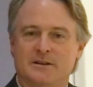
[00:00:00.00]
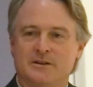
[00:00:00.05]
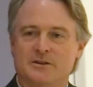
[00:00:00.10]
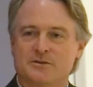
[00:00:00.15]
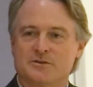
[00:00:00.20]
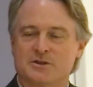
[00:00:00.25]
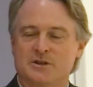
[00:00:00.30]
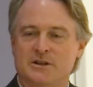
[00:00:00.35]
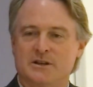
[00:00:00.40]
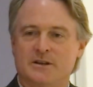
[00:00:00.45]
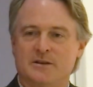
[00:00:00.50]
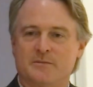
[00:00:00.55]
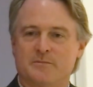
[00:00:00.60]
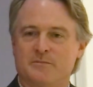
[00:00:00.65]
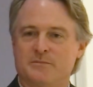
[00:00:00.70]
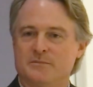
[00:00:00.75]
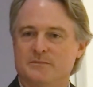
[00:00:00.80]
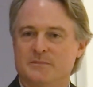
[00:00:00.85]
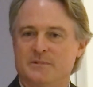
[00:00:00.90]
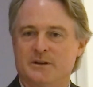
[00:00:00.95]
It's
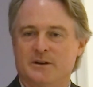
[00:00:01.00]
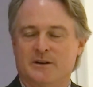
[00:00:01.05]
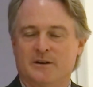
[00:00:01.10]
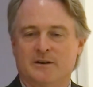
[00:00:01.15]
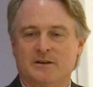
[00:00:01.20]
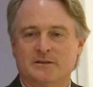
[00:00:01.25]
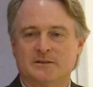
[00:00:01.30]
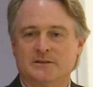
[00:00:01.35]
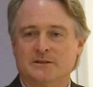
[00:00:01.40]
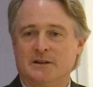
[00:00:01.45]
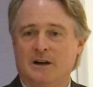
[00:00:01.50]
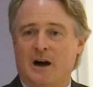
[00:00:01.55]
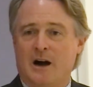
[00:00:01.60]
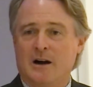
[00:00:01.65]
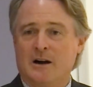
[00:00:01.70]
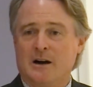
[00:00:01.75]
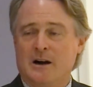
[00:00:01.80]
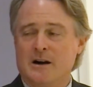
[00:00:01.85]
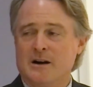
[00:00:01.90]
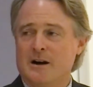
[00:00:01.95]
a good
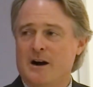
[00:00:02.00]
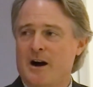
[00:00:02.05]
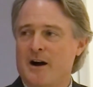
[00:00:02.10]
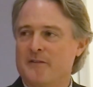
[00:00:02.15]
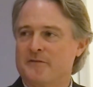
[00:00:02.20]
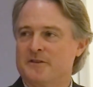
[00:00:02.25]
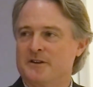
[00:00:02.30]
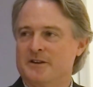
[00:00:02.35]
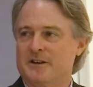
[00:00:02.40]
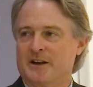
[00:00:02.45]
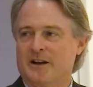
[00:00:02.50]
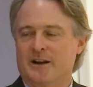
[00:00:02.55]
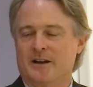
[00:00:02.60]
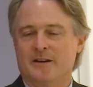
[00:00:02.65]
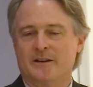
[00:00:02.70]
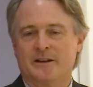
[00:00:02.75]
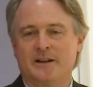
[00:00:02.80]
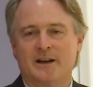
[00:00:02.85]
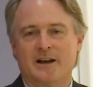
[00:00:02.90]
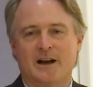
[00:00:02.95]
idea. After
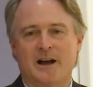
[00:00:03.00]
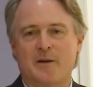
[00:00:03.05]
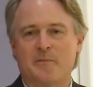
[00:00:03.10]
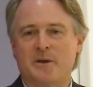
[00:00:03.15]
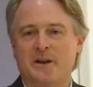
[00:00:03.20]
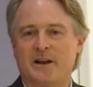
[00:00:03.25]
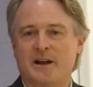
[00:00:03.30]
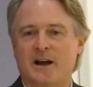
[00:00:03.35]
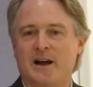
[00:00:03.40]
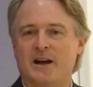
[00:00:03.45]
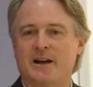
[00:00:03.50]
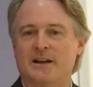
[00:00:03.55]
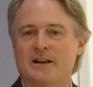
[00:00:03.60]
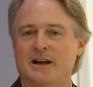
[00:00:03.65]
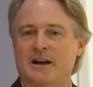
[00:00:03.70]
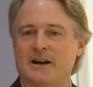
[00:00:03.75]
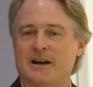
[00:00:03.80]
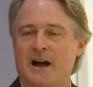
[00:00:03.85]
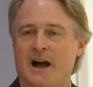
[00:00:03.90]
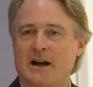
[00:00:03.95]
dinner. Yeah, I mean, I
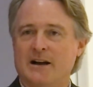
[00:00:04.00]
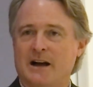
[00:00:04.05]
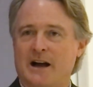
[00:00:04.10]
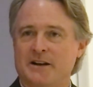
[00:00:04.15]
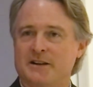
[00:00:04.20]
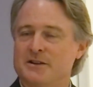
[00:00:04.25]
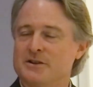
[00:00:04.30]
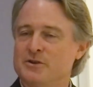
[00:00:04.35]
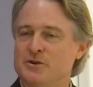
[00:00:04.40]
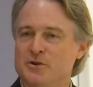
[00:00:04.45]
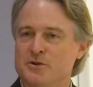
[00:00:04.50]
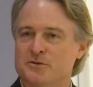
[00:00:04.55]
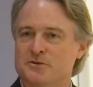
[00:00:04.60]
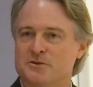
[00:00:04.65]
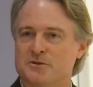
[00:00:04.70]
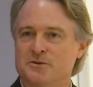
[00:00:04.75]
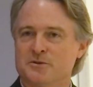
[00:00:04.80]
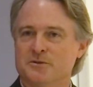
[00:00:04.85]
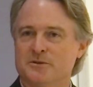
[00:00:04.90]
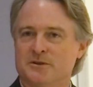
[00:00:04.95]
didn't
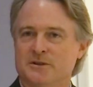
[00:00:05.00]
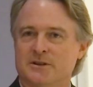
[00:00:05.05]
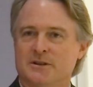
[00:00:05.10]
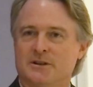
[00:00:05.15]
used to.